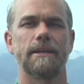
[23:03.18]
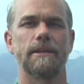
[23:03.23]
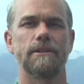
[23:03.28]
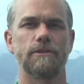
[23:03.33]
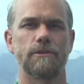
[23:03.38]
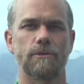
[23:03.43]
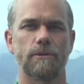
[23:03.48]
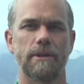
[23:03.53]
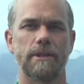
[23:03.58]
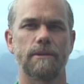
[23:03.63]

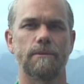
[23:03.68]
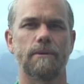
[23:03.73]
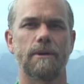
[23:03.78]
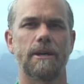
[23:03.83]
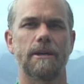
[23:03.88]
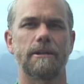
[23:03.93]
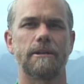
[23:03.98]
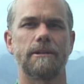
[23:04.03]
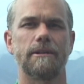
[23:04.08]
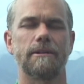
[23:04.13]
enjoy the
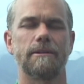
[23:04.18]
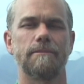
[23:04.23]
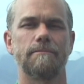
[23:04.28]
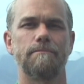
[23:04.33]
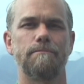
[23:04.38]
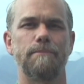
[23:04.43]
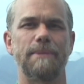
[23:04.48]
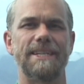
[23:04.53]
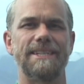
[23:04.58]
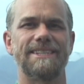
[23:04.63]
water,
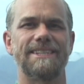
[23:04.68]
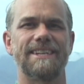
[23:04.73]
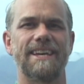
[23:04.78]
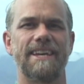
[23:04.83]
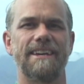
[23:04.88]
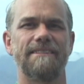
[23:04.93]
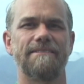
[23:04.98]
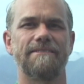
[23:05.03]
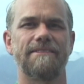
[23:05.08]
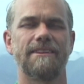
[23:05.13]
be
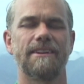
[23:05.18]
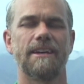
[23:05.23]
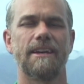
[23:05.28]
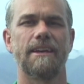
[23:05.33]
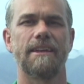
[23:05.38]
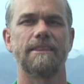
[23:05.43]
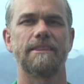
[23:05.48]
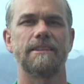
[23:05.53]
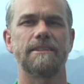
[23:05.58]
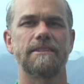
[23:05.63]
safe.
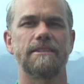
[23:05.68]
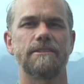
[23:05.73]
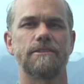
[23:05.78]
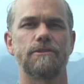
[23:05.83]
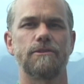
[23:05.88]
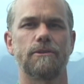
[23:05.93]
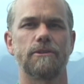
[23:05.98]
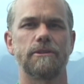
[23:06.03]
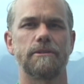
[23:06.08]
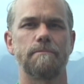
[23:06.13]
This is
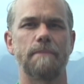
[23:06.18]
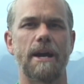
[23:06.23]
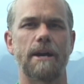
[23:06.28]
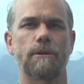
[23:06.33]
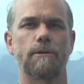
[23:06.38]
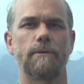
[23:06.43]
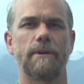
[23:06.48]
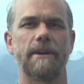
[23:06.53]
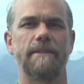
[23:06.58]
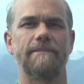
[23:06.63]
George
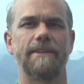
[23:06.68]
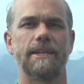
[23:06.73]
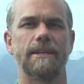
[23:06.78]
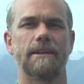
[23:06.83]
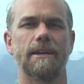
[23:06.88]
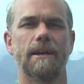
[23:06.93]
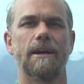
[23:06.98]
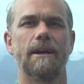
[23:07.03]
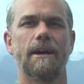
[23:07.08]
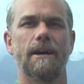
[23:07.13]
McElravy.
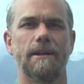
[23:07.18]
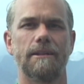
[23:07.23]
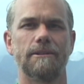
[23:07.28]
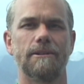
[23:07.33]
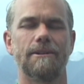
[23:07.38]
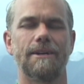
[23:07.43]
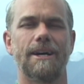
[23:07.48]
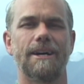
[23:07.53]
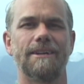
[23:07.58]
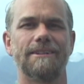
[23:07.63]

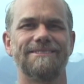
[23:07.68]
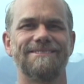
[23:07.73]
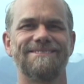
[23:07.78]
Aloha.